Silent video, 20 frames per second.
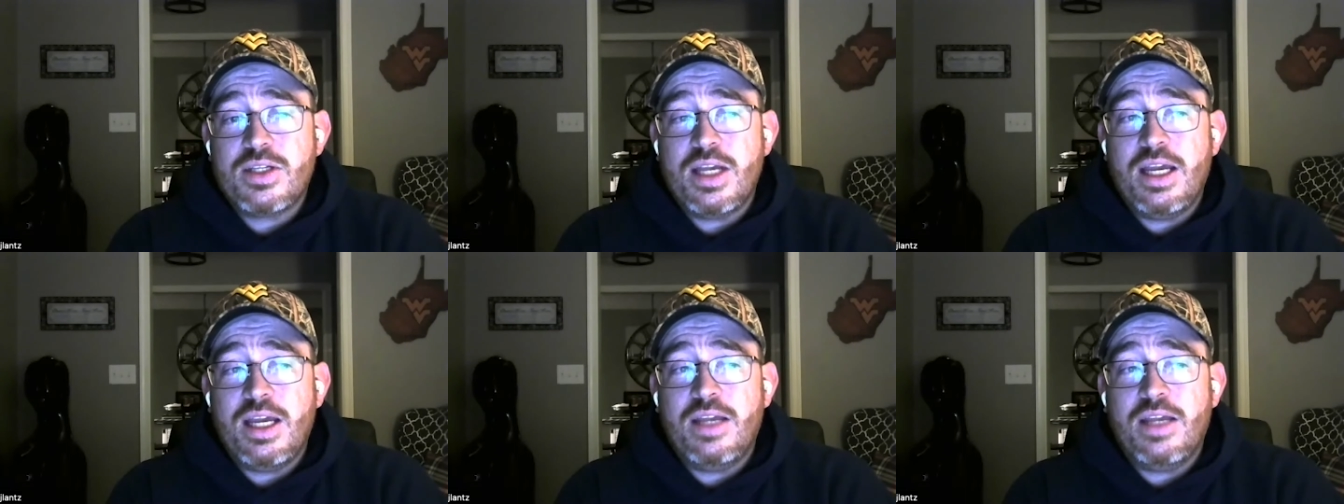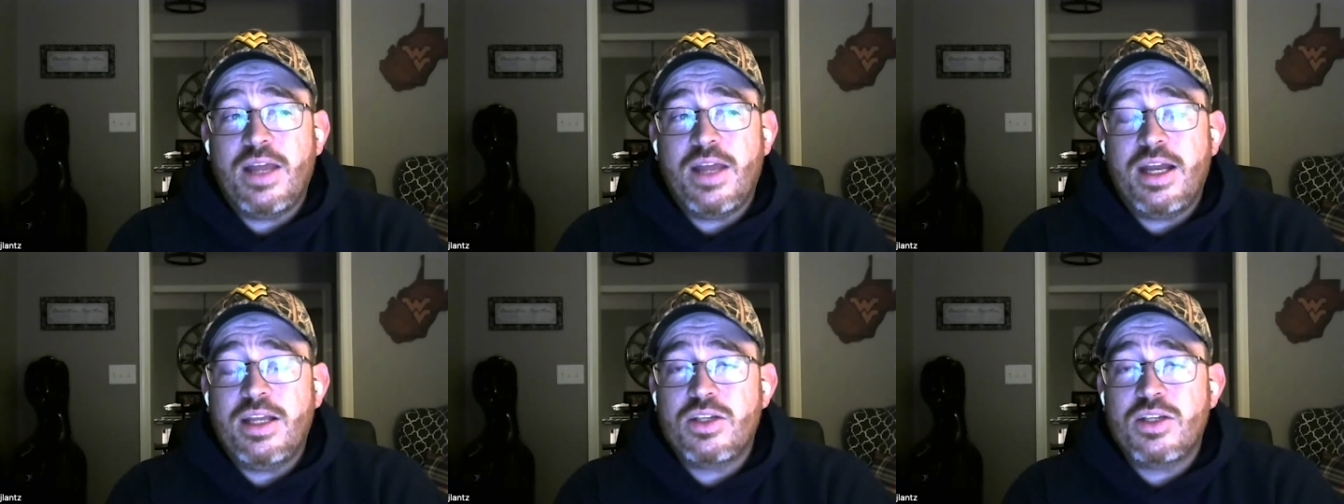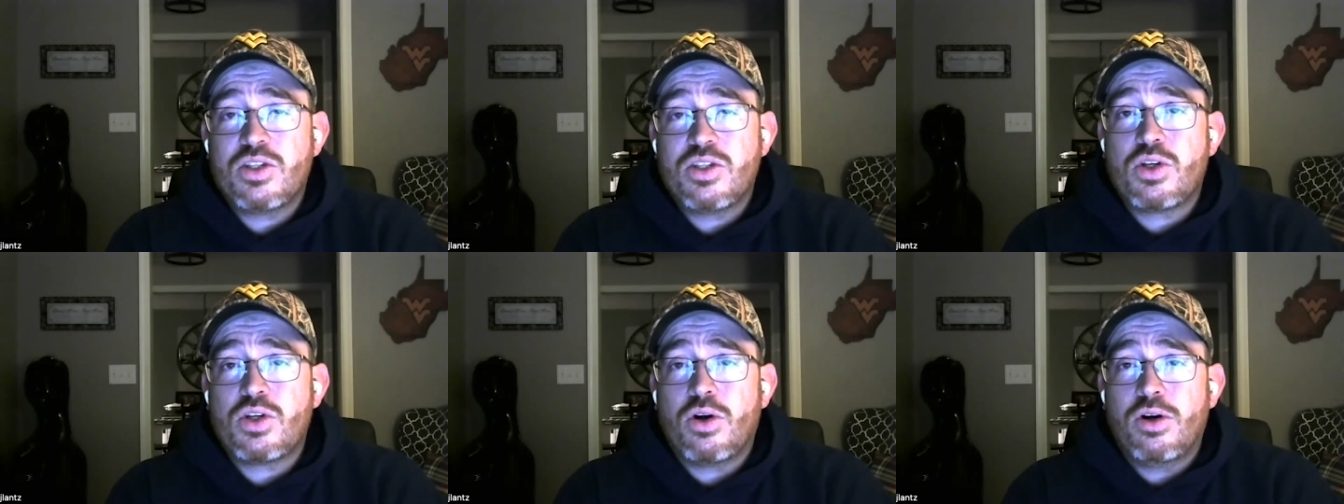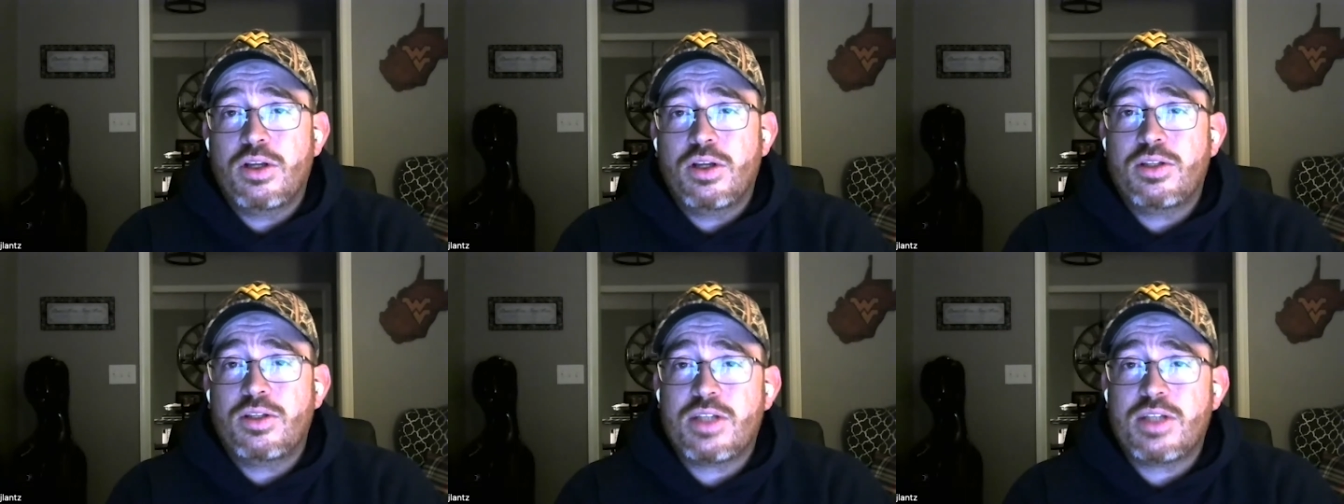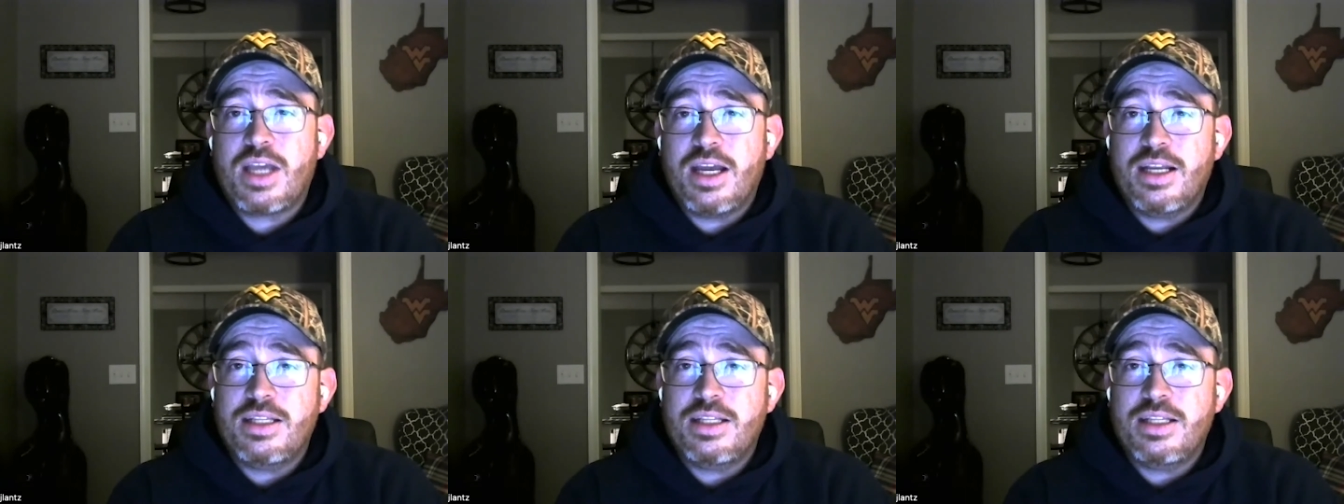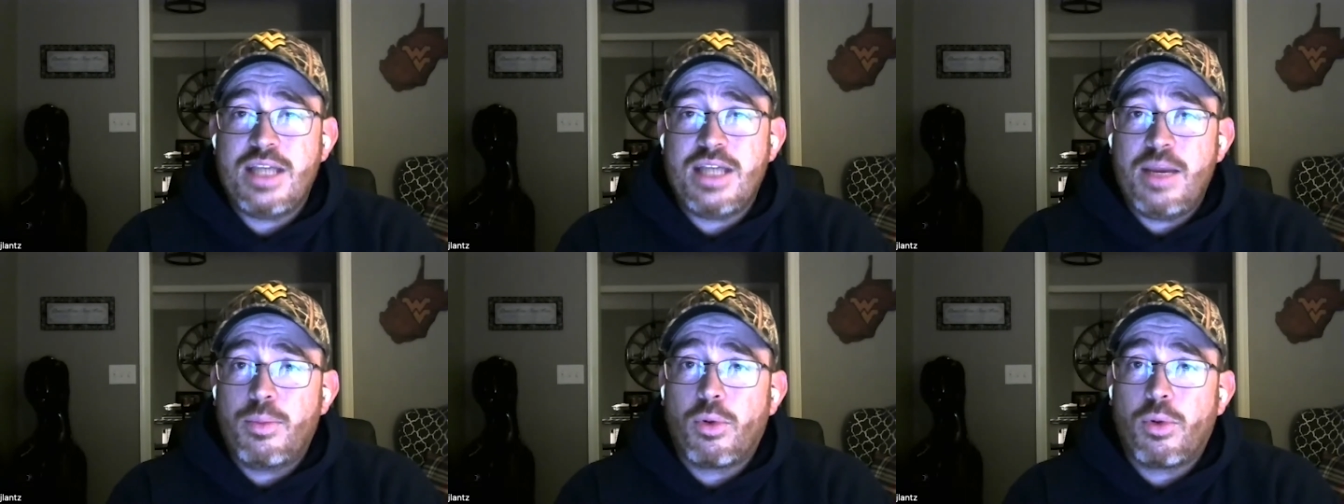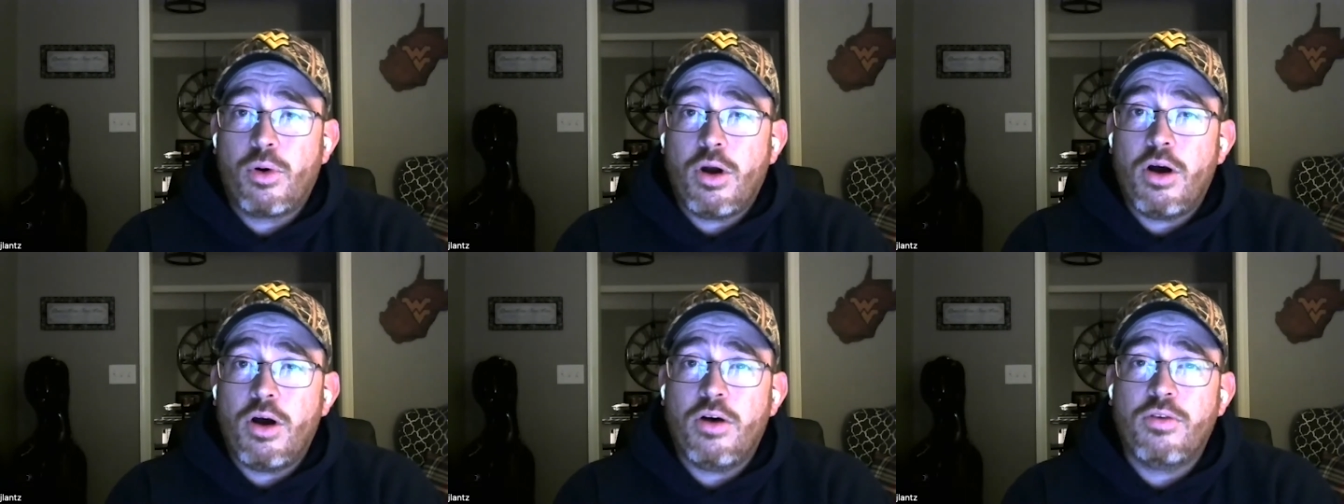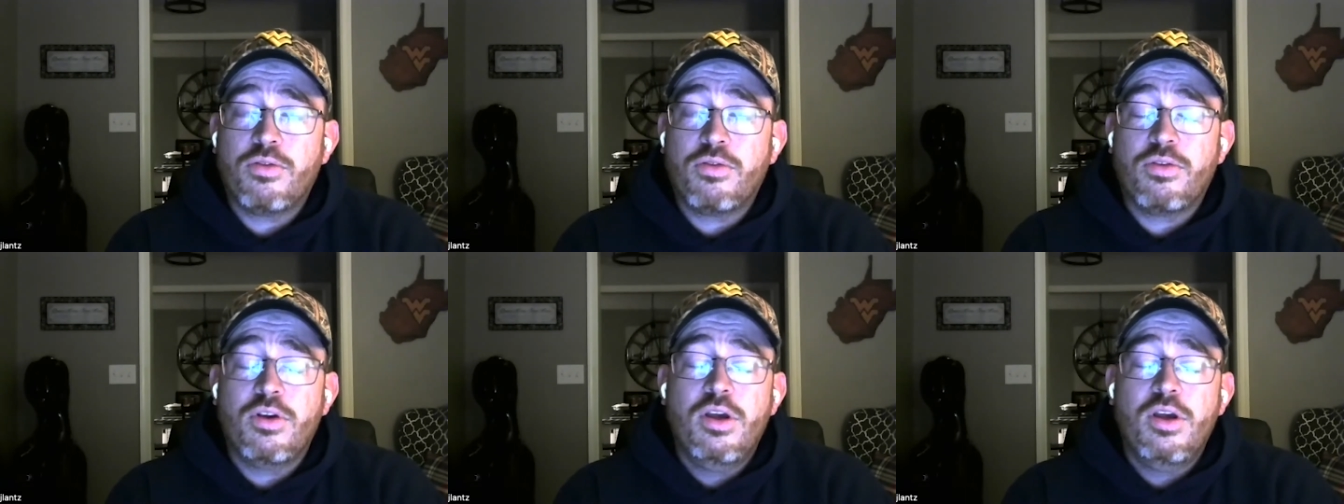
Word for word: and that has started to kind of taper off